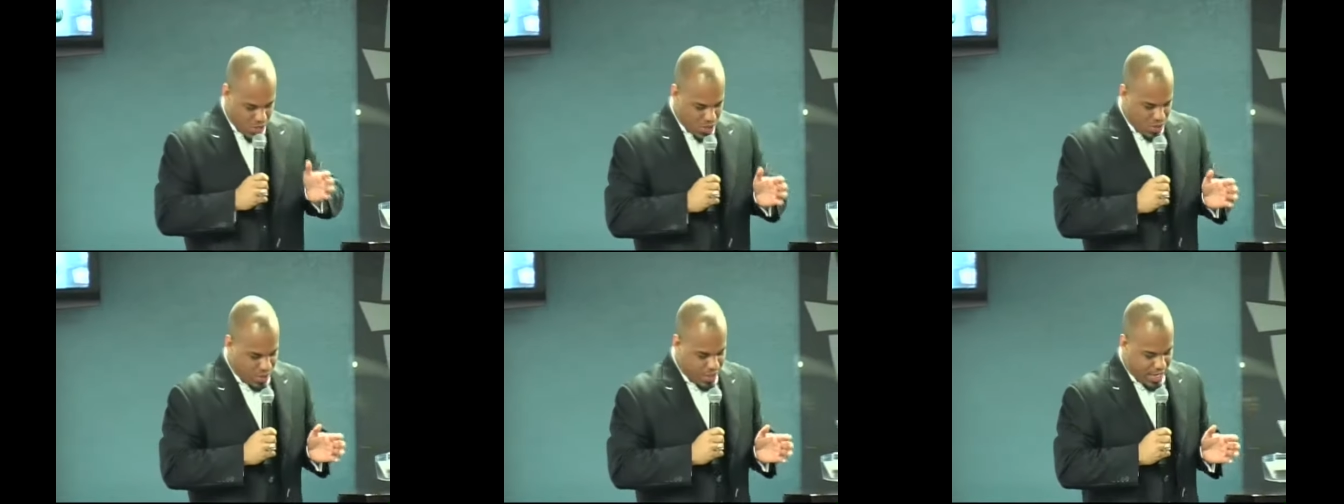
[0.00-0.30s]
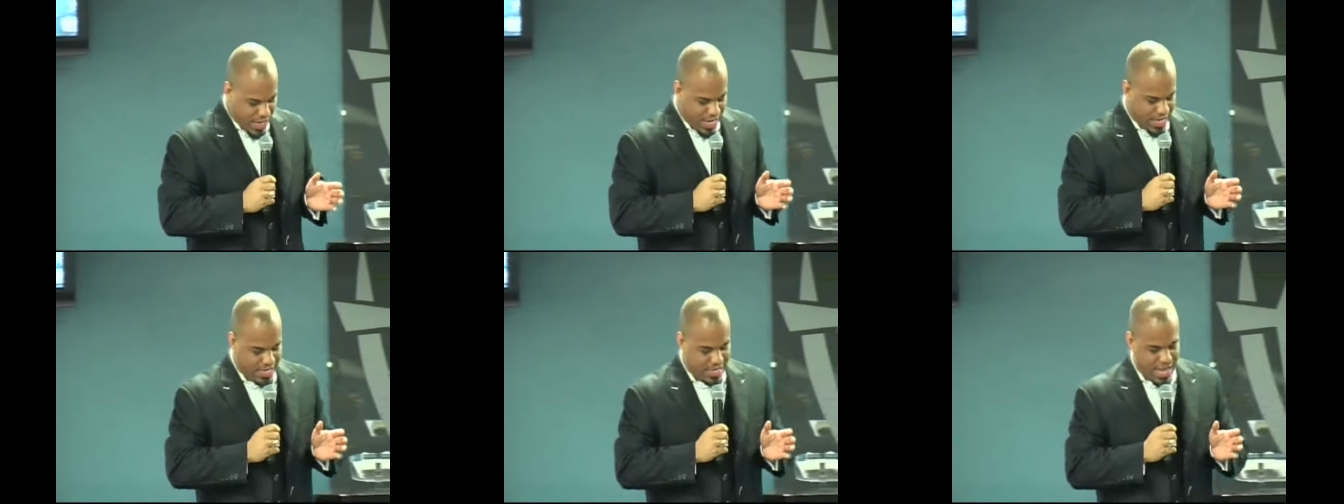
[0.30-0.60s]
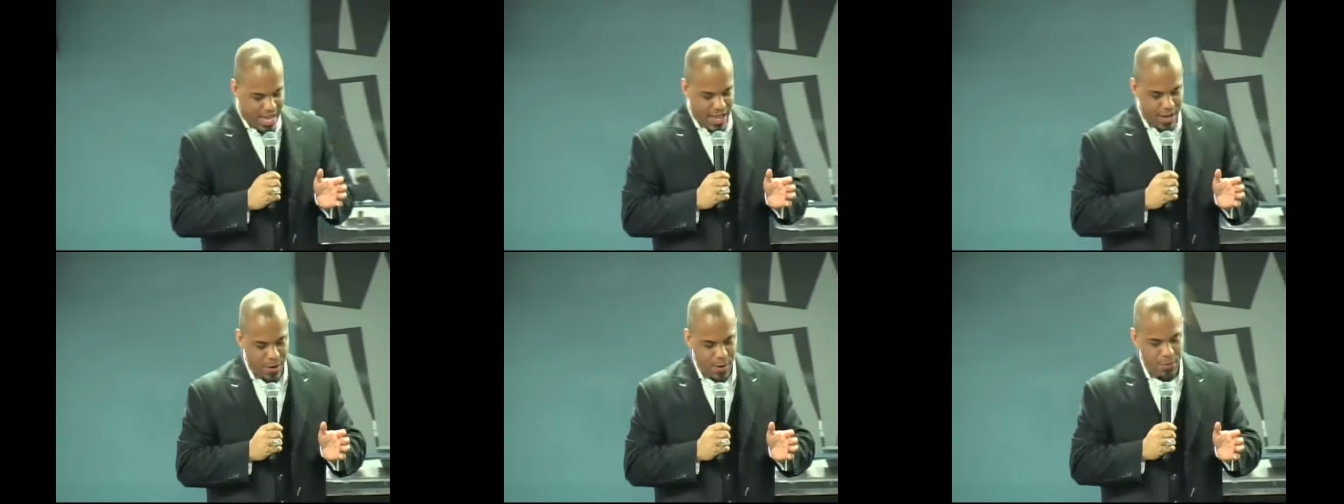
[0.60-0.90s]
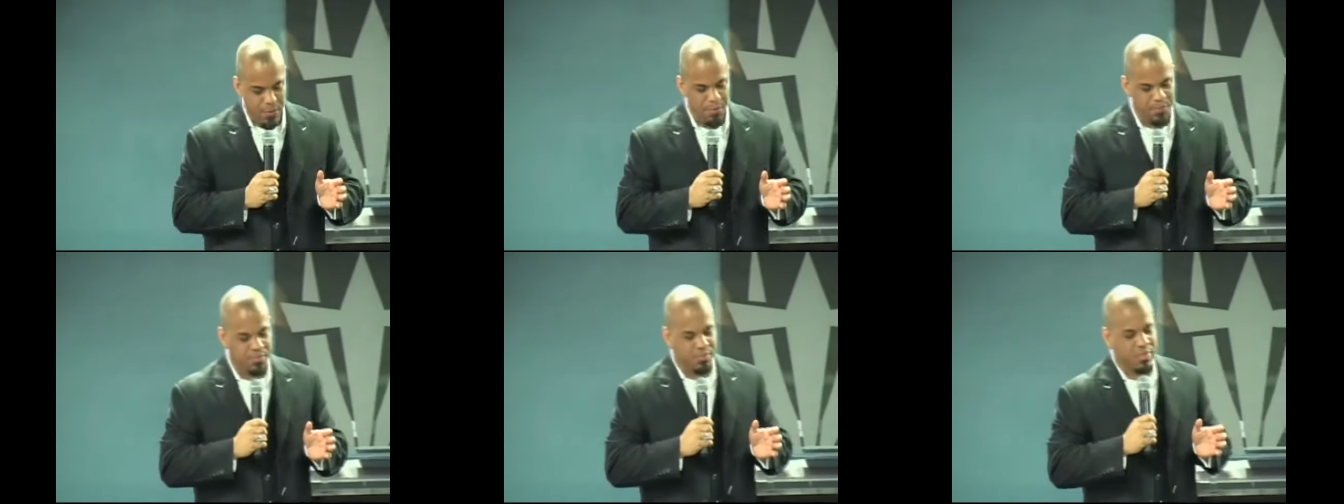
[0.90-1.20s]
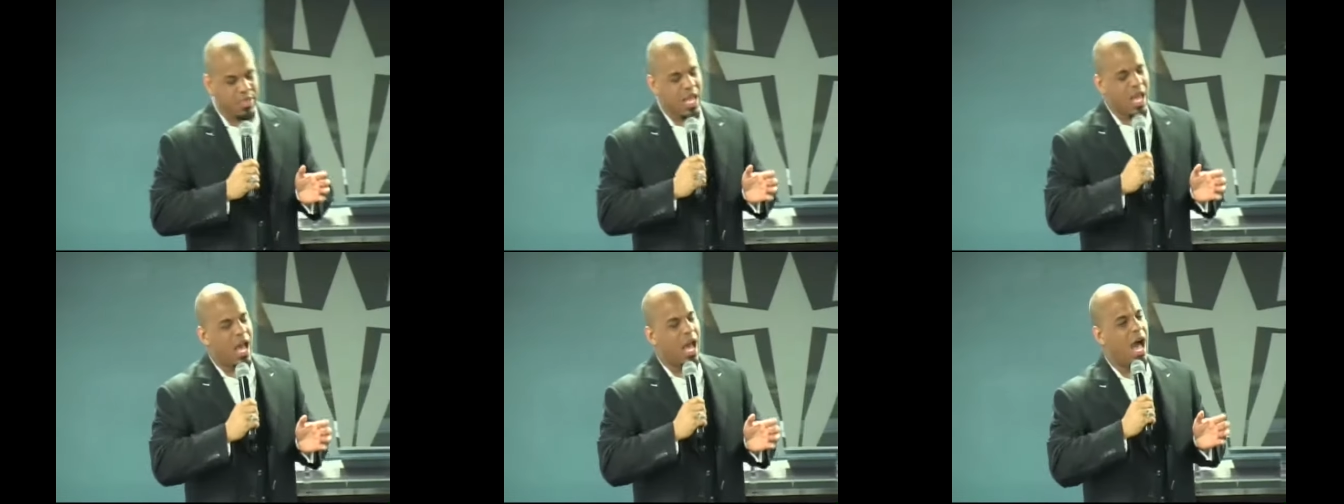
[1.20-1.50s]
you get there,
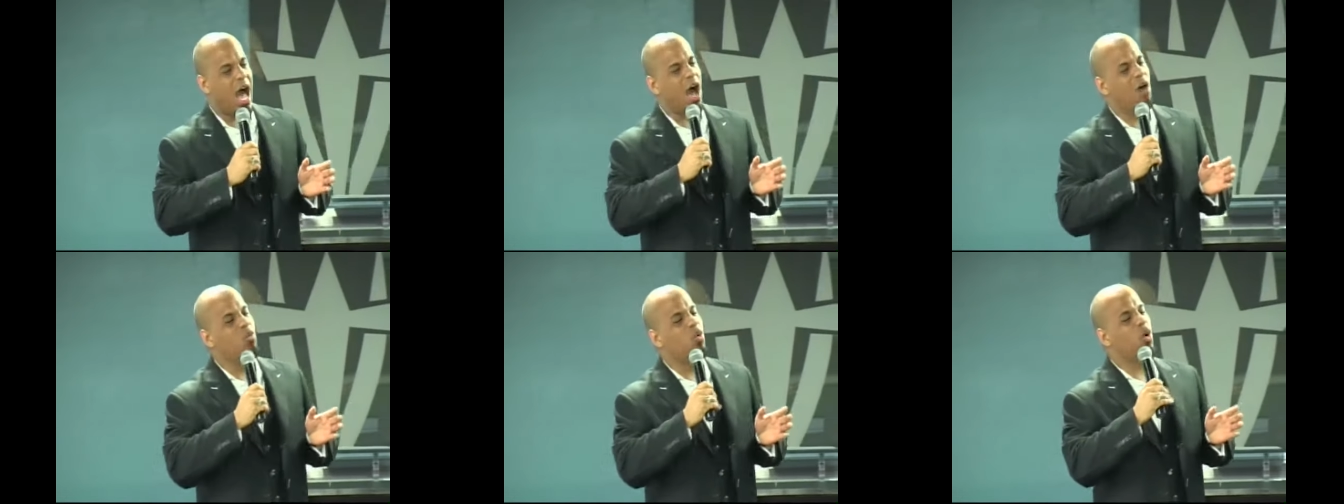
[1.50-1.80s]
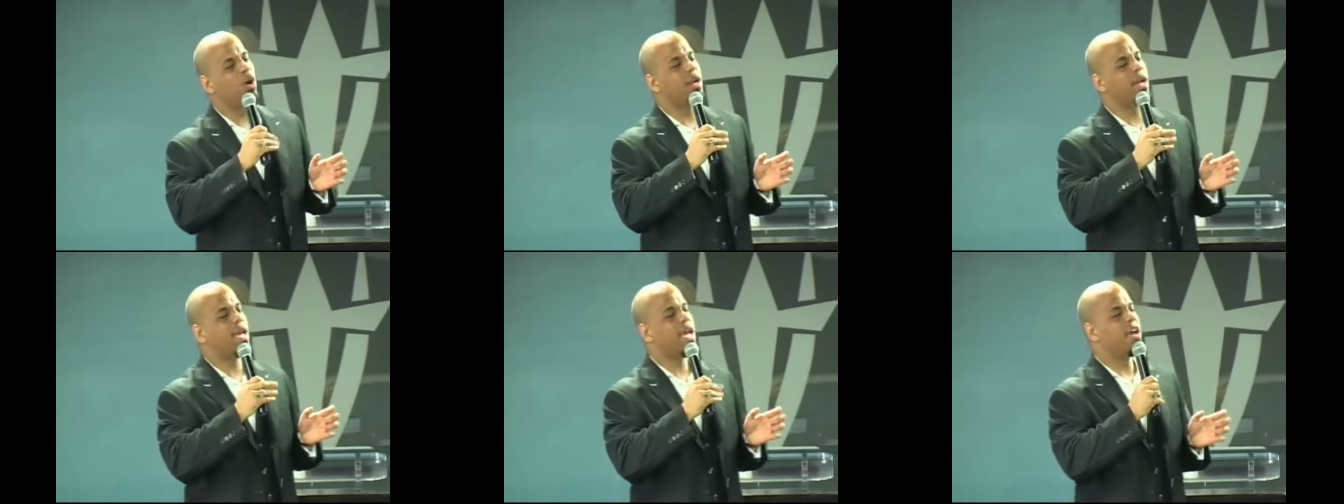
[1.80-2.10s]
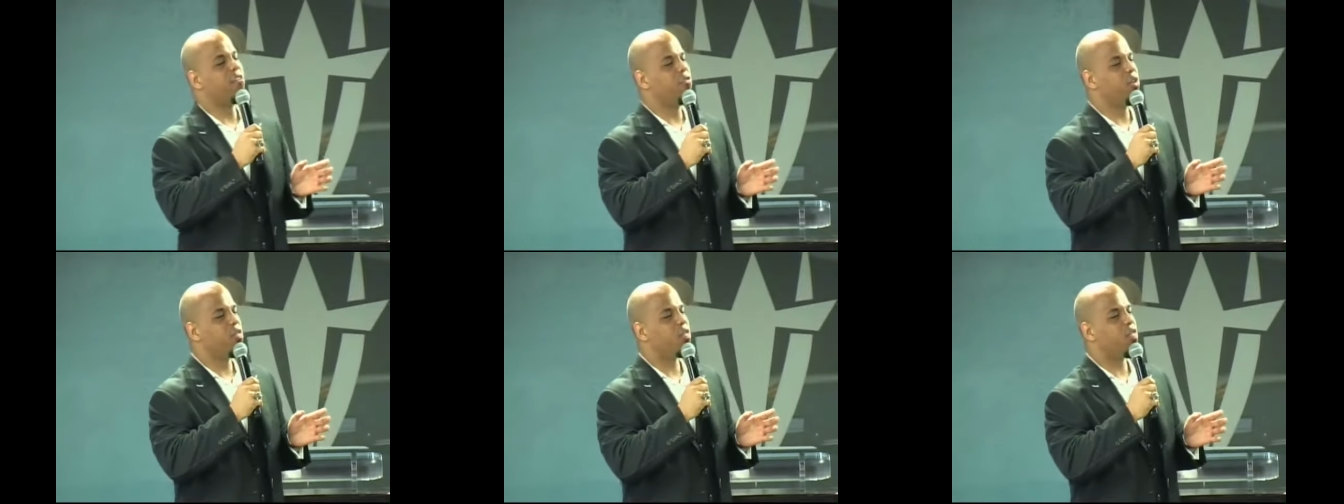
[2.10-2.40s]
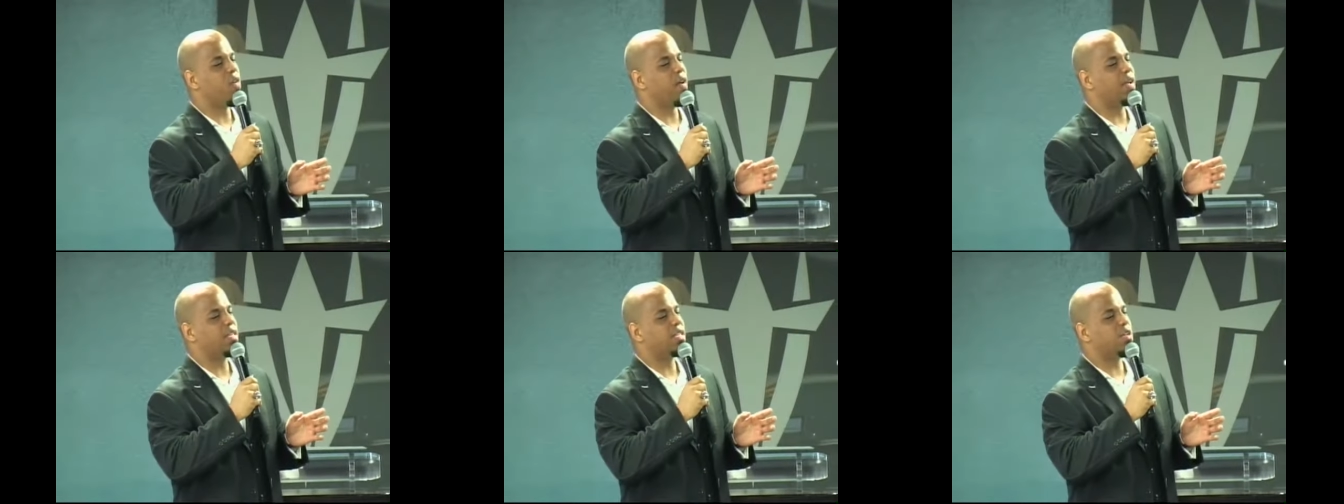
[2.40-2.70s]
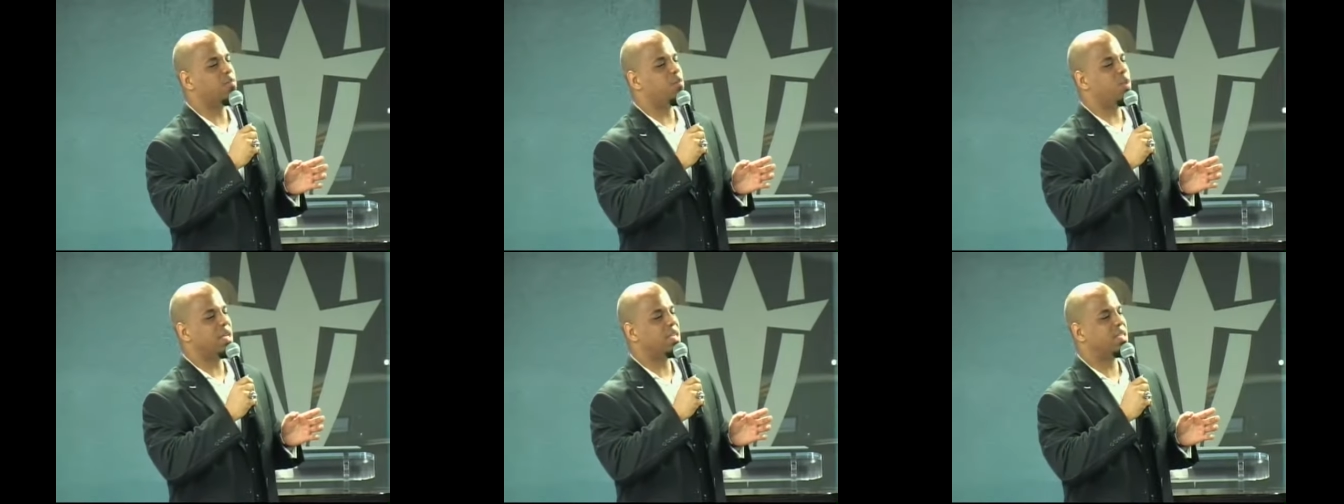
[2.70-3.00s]
I want everything
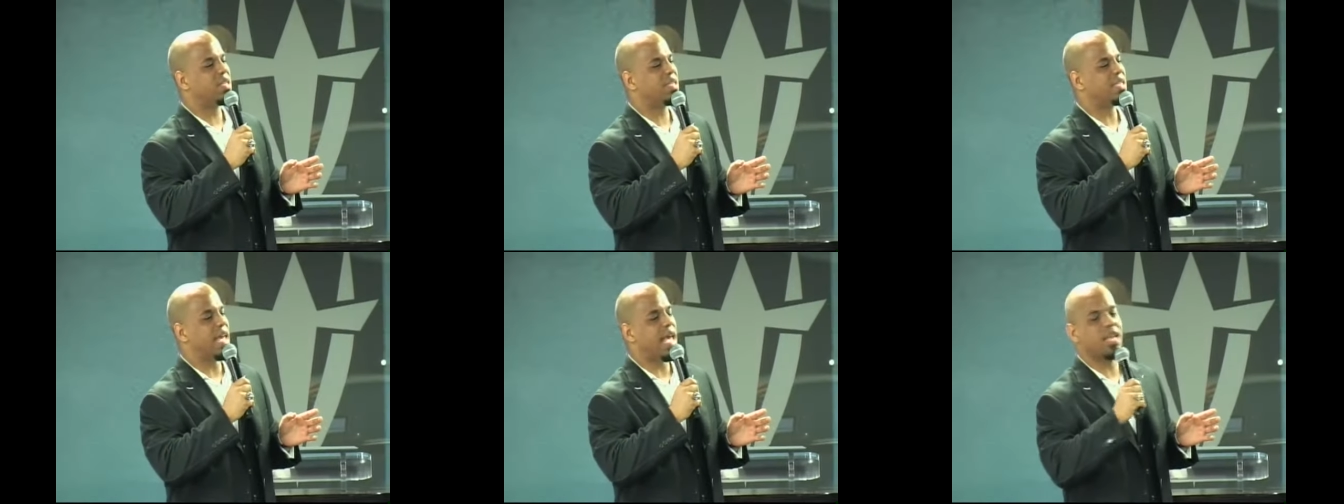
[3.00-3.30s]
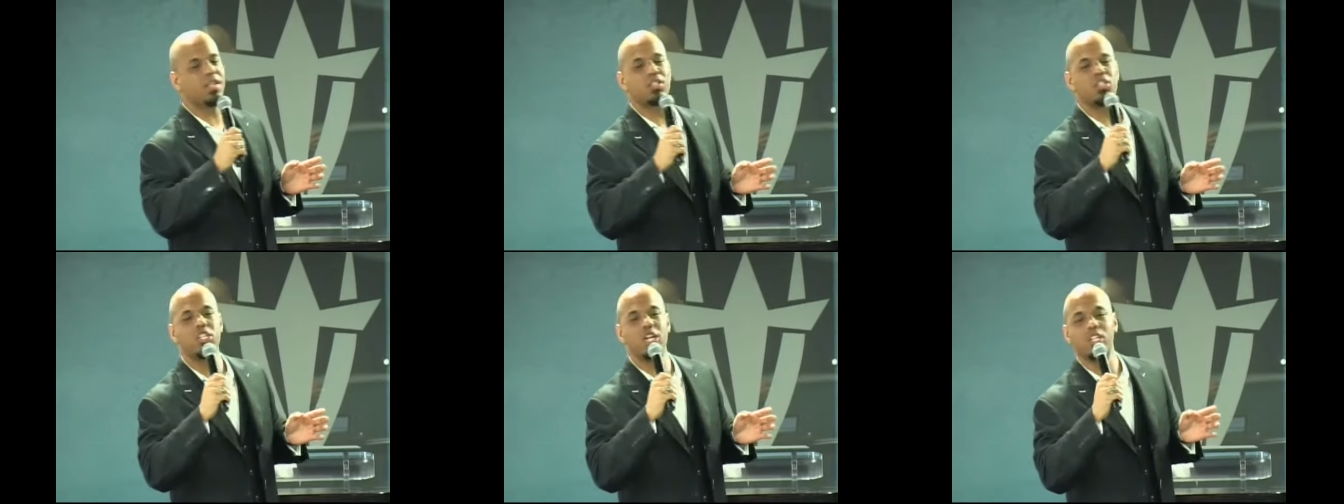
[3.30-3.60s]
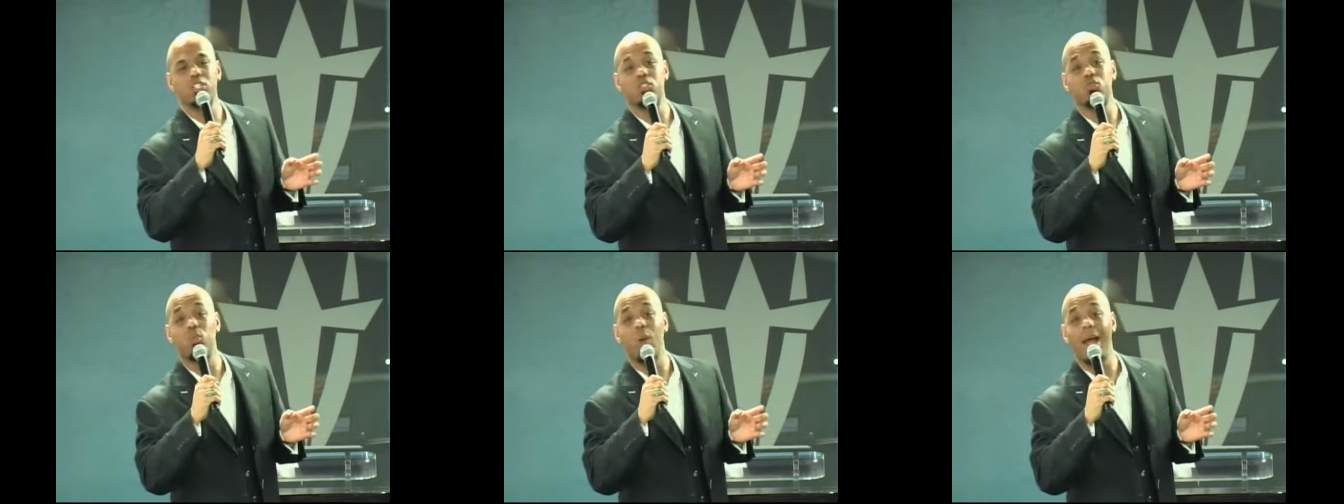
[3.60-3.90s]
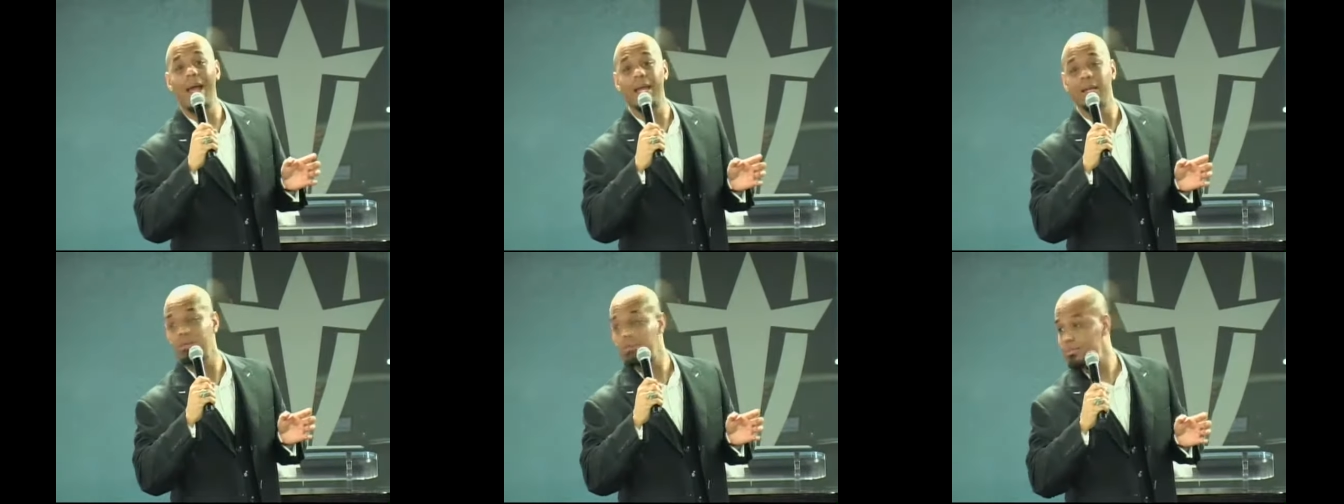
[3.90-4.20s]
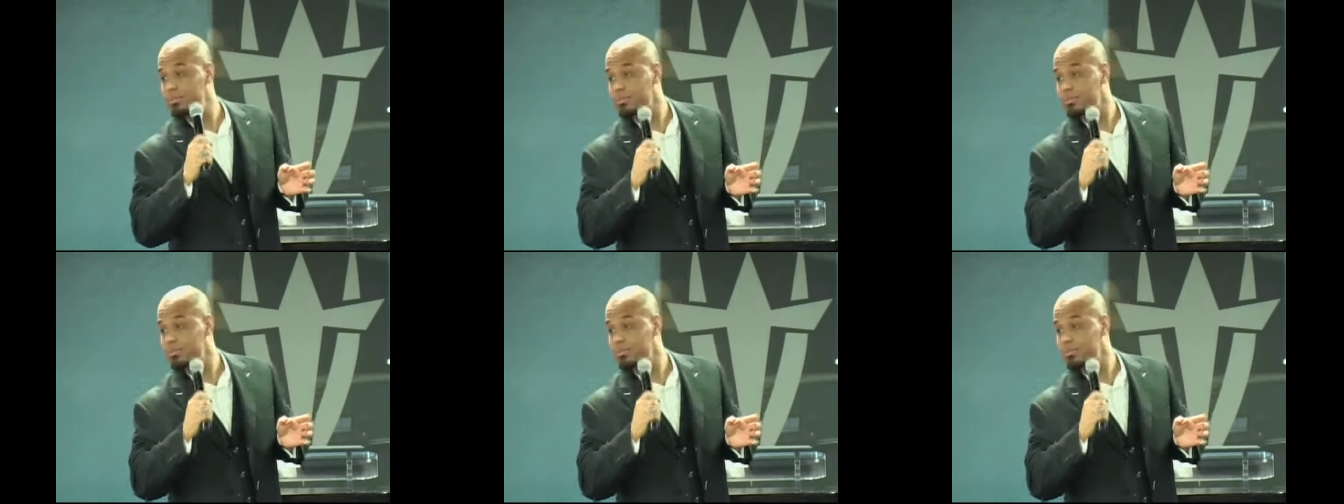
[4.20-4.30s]
to be set just right.